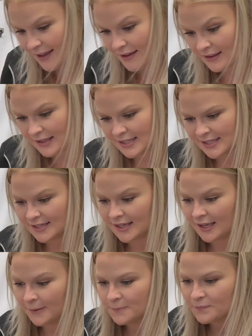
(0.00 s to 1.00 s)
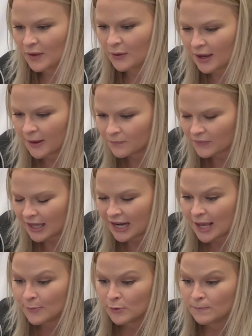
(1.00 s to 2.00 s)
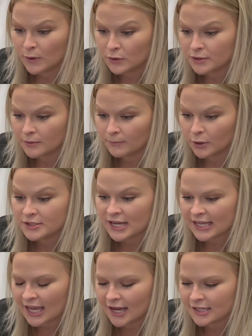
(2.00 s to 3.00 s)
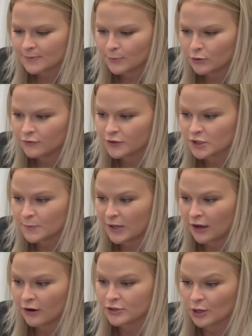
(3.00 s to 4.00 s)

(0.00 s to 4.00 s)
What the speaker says: Let's see. Okay, enable multicast mode for speakers.